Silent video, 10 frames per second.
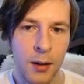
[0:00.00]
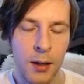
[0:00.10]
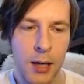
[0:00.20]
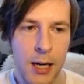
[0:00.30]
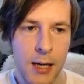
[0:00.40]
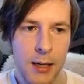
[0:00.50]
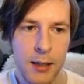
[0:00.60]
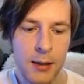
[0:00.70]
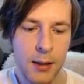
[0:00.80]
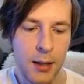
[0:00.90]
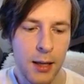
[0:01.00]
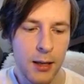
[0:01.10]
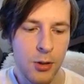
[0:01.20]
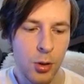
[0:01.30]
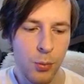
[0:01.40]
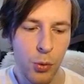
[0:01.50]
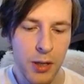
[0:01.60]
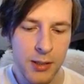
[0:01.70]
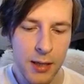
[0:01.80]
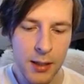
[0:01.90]
Uh, they drew up
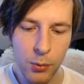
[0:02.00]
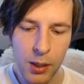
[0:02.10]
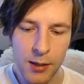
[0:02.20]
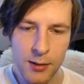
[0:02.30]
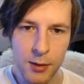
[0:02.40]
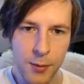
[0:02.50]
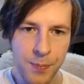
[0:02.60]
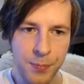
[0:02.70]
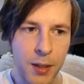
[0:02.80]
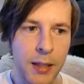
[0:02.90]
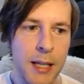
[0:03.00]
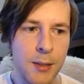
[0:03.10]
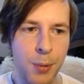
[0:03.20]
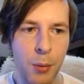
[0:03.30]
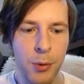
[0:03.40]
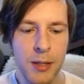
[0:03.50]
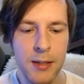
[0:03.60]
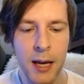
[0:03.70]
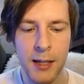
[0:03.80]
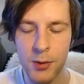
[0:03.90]
once. I think we also like that's a problem with this
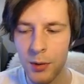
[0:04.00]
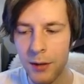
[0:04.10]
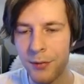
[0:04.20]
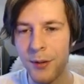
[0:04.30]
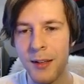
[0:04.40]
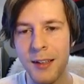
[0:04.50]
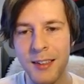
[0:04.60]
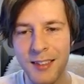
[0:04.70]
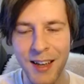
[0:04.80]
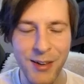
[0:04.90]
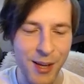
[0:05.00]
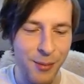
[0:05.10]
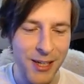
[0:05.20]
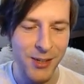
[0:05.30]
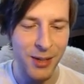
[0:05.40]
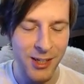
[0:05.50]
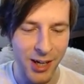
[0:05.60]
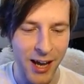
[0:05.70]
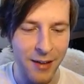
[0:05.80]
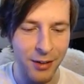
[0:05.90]
deck is if in some ways you want to
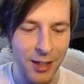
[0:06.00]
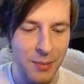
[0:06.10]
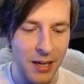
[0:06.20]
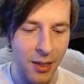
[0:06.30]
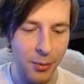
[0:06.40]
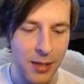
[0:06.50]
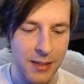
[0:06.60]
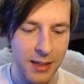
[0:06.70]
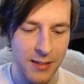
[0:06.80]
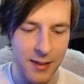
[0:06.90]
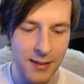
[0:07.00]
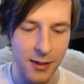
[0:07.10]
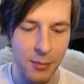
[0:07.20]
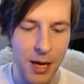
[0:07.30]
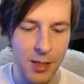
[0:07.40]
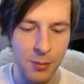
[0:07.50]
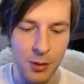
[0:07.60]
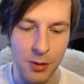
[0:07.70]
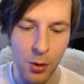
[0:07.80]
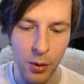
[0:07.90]
draw heavily, but in other ways against this sort of matchup you
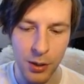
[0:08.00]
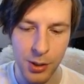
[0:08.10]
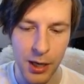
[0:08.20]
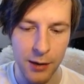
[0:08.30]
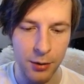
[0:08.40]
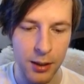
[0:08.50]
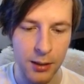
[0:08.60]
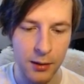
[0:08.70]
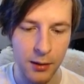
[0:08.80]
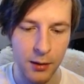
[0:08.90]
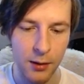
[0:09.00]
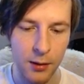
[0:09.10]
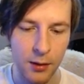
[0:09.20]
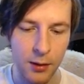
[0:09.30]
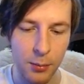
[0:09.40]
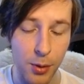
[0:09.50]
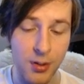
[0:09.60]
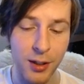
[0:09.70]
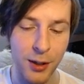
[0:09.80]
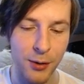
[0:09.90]
don't want to draw heavily.
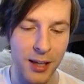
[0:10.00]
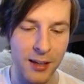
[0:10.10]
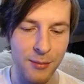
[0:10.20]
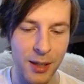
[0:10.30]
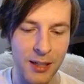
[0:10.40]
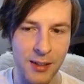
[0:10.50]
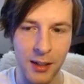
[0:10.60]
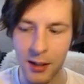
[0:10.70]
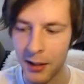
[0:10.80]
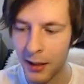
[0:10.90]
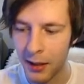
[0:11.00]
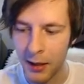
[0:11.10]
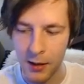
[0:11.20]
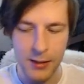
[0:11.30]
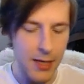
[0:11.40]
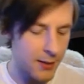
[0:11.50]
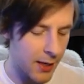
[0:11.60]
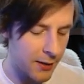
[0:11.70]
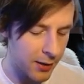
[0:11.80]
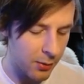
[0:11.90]
Most our code gate breakers are gone. Let's ask
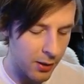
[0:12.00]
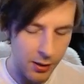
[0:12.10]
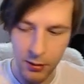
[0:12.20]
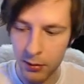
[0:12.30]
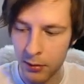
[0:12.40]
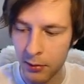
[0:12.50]
anything you want to do.